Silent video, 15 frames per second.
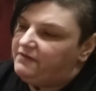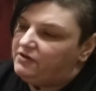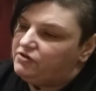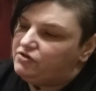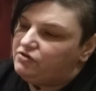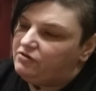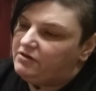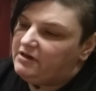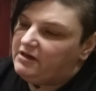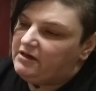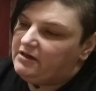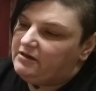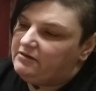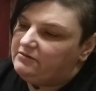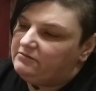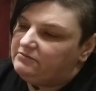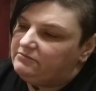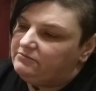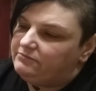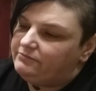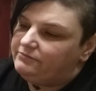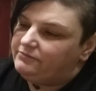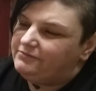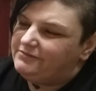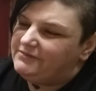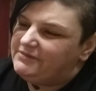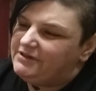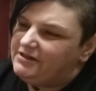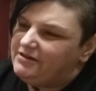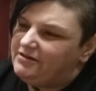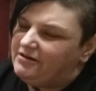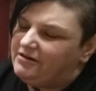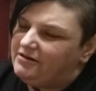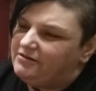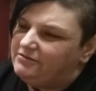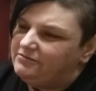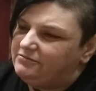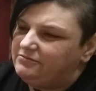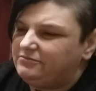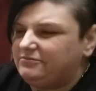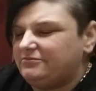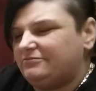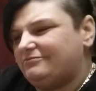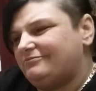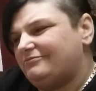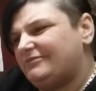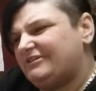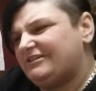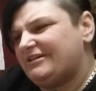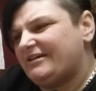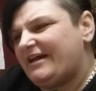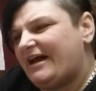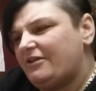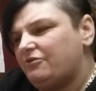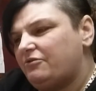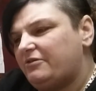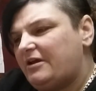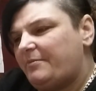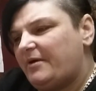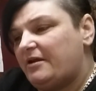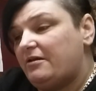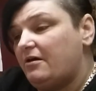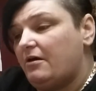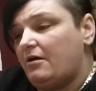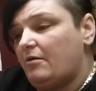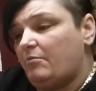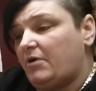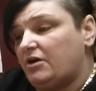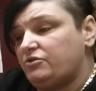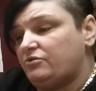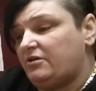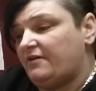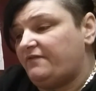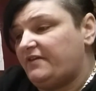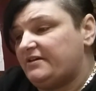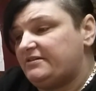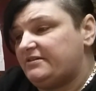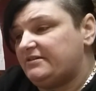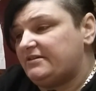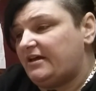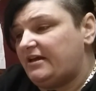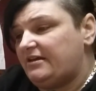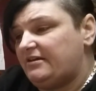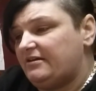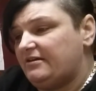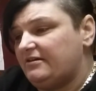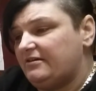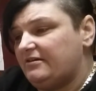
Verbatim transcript: They're sort of, it's like a for calico ribbon, but I don't have this design.